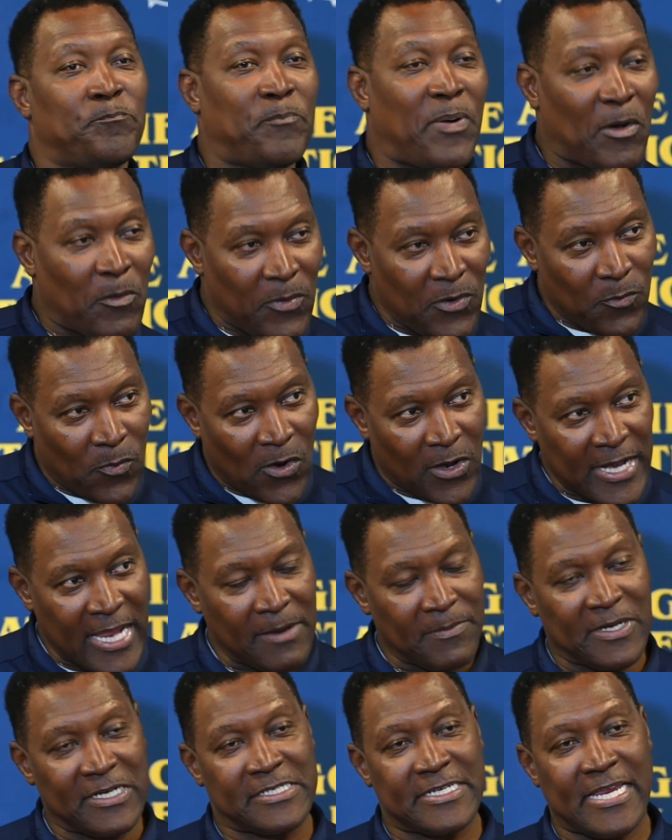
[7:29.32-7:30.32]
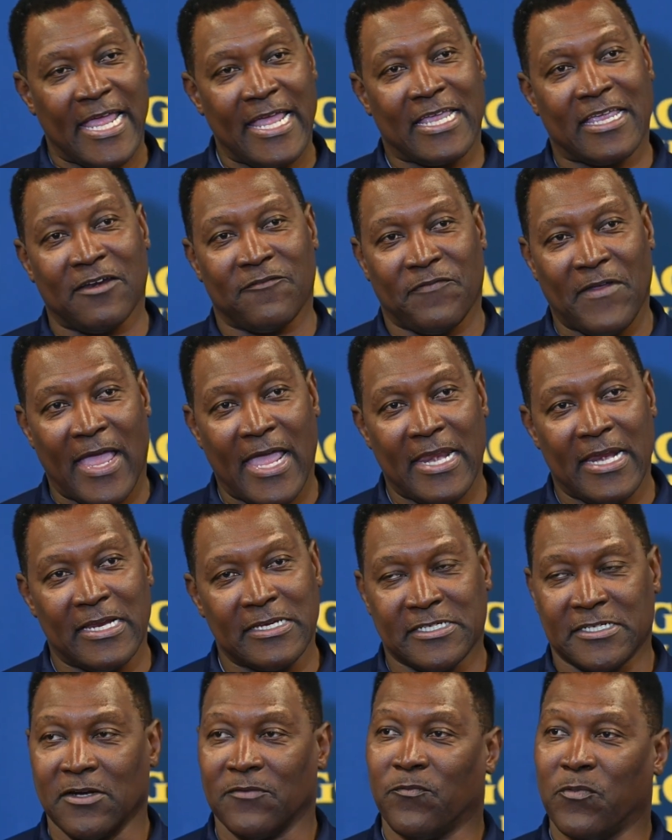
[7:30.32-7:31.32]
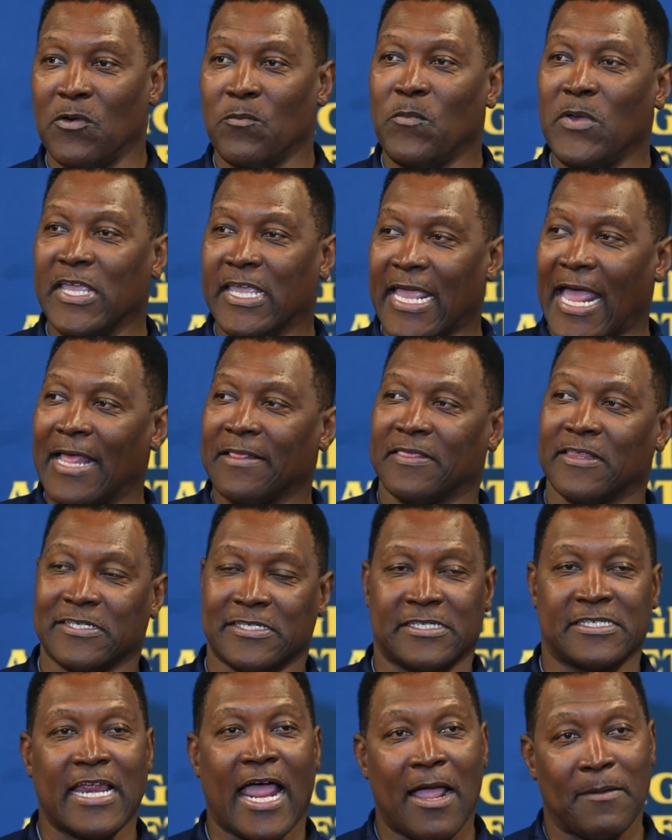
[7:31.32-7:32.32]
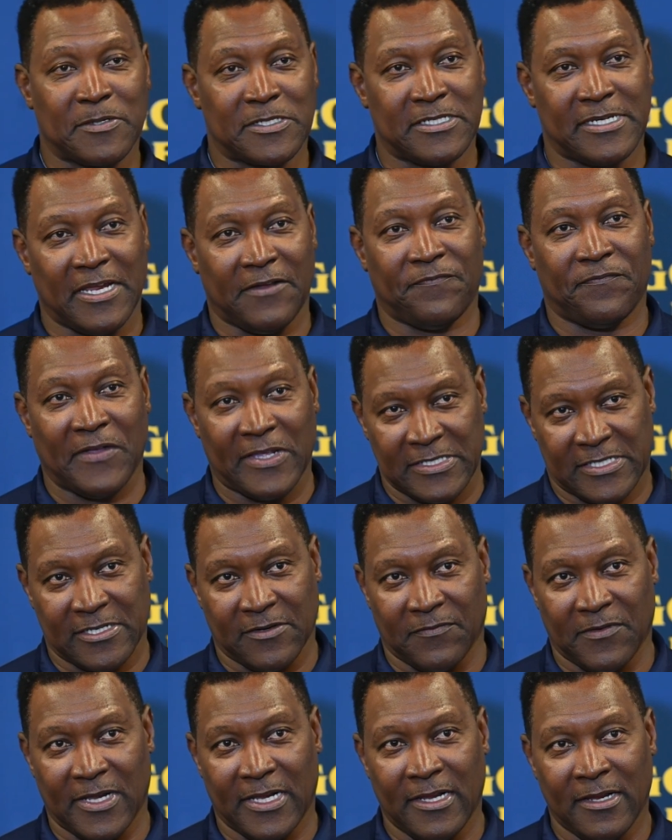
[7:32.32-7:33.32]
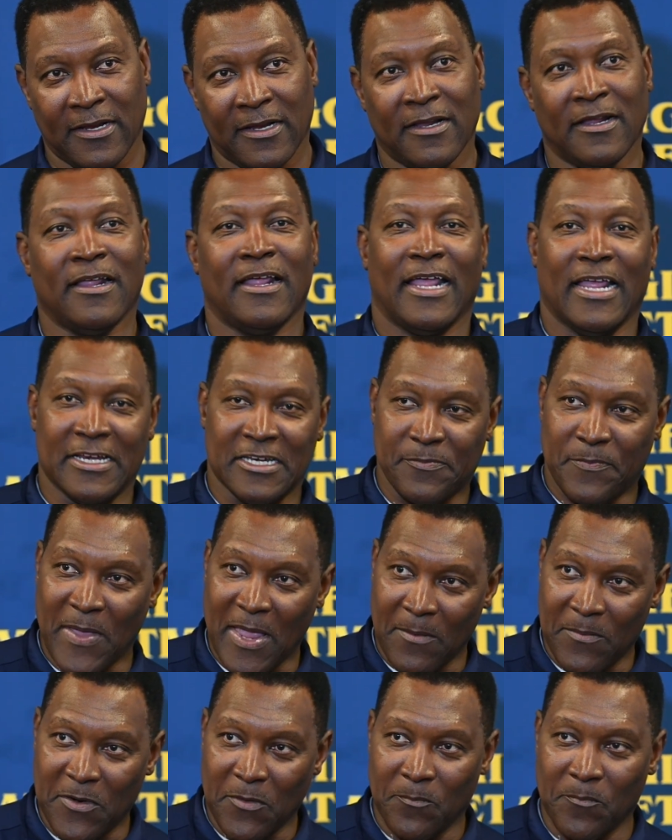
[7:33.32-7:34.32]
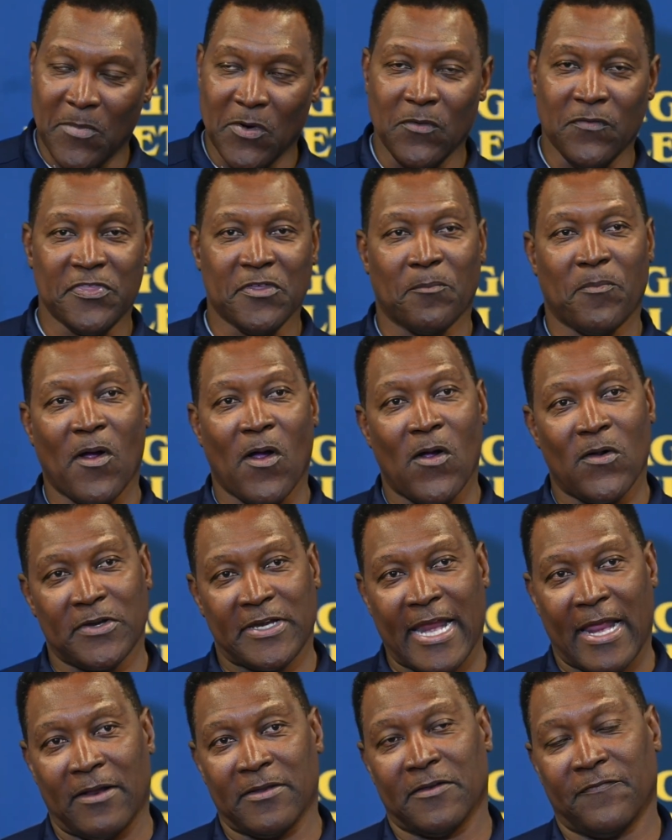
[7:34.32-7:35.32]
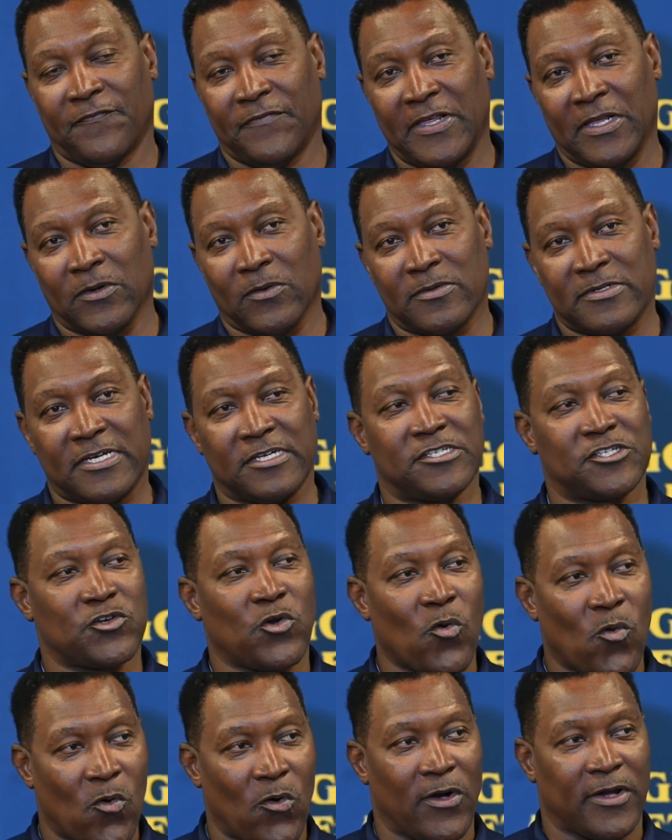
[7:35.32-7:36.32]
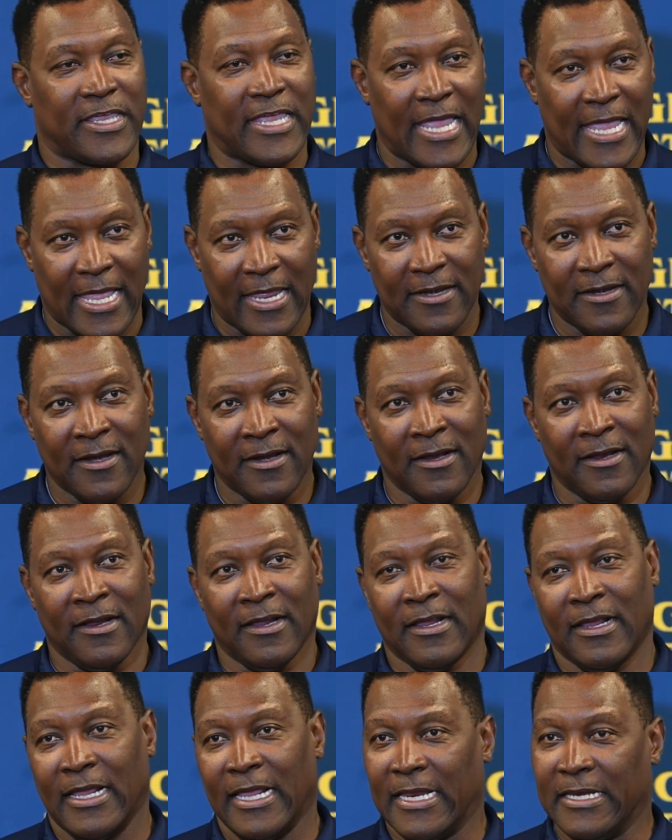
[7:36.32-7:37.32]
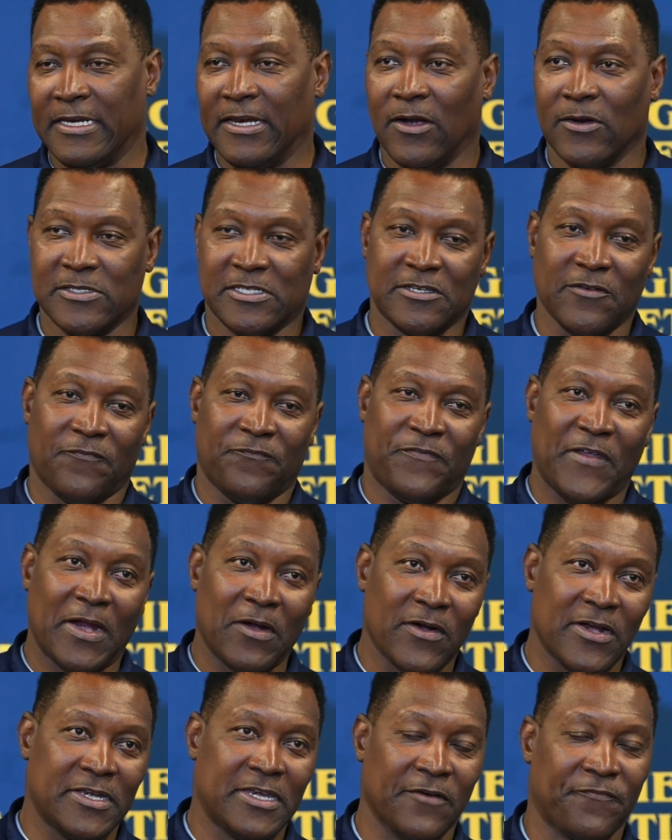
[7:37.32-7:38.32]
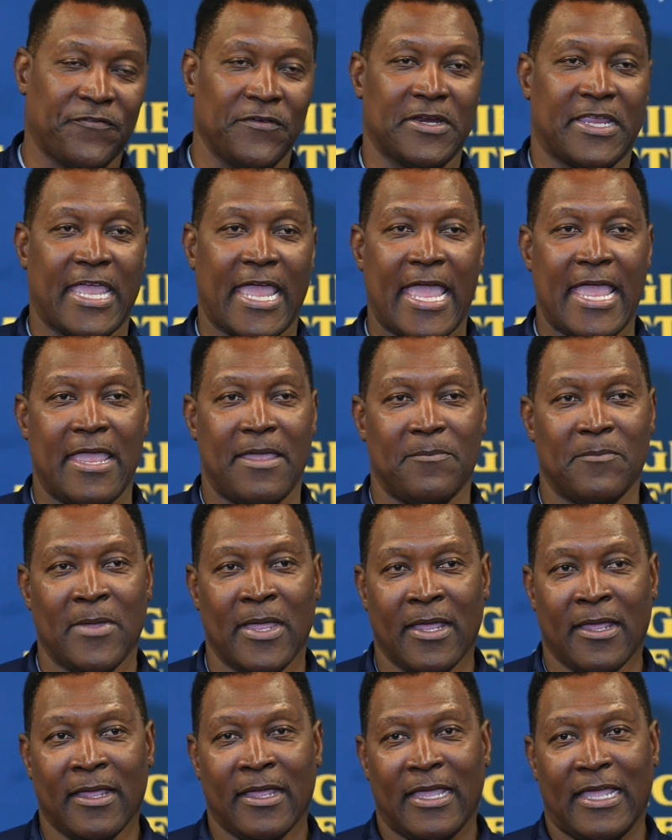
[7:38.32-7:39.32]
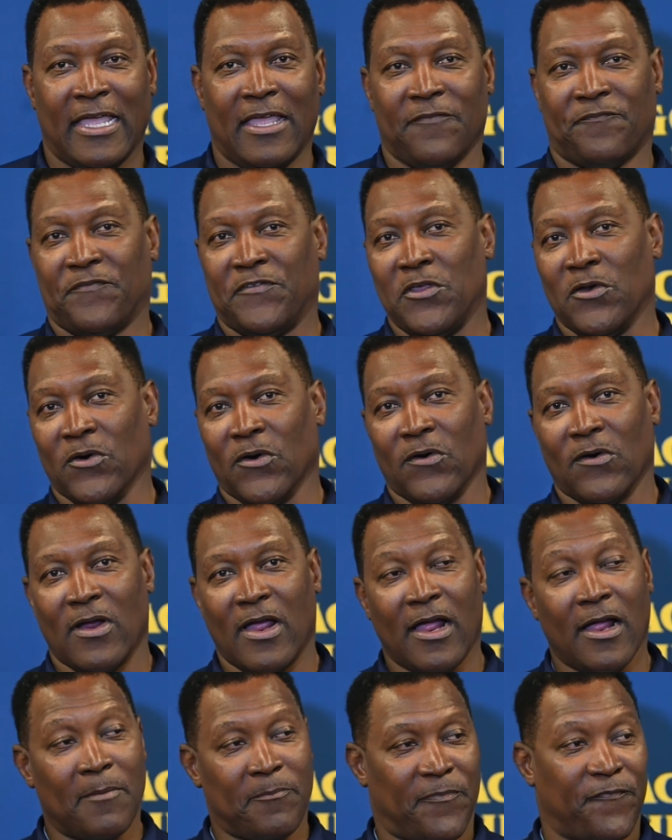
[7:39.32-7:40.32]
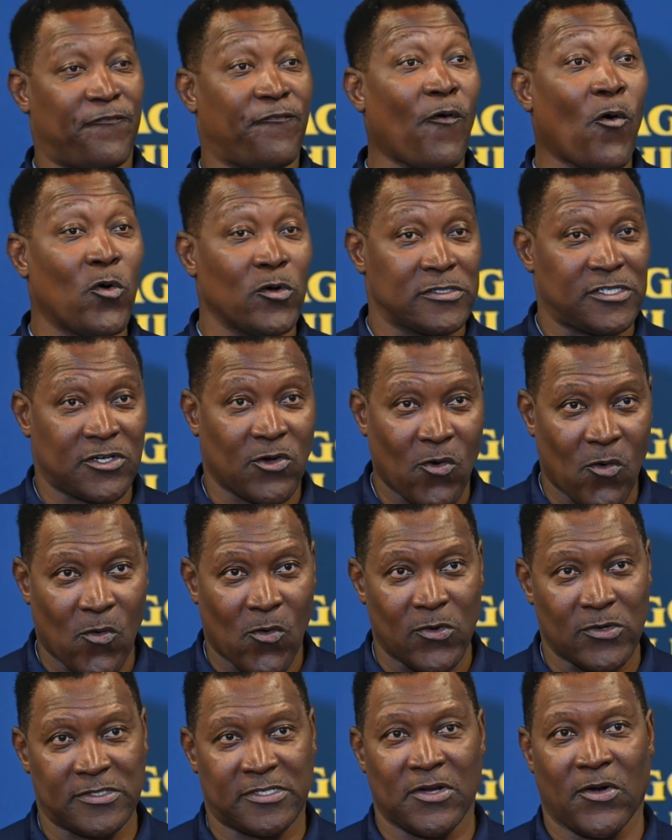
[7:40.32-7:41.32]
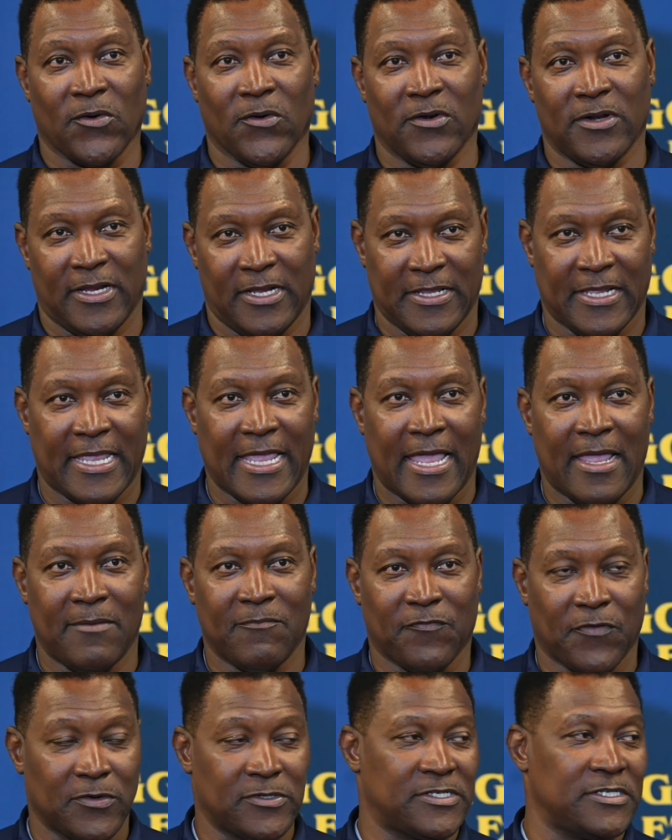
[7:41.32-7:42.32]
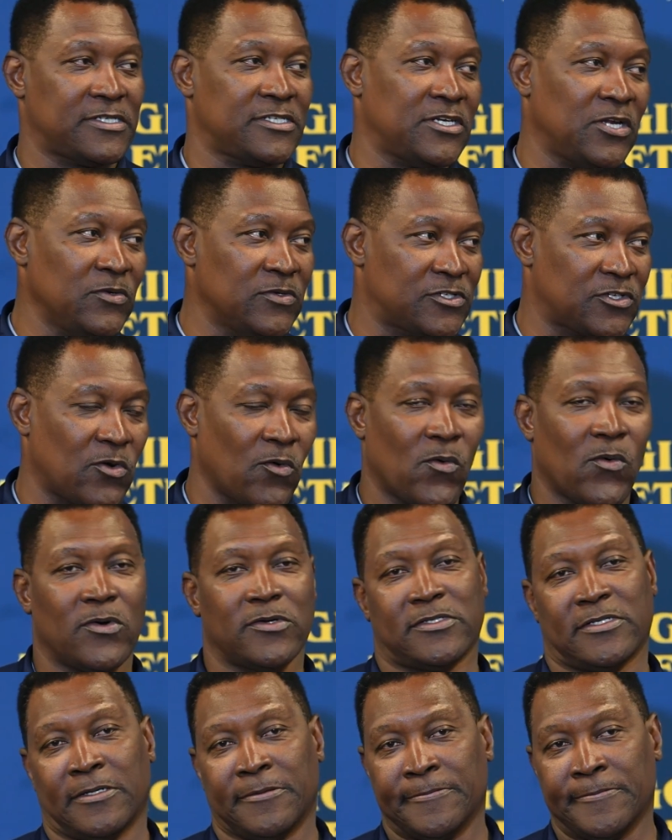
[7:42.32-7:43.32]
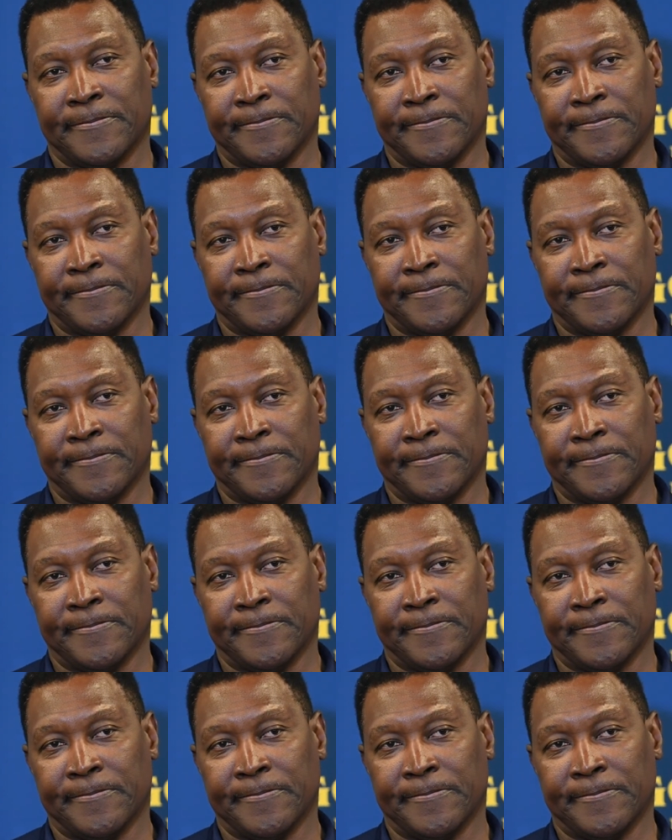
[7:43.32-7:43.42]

but we weren't able to take advantage of when we got the stops defensively and to be able to move the ball down the field to score again. And, you know, it's a very different game if you're up four scores early in the game versus two scores.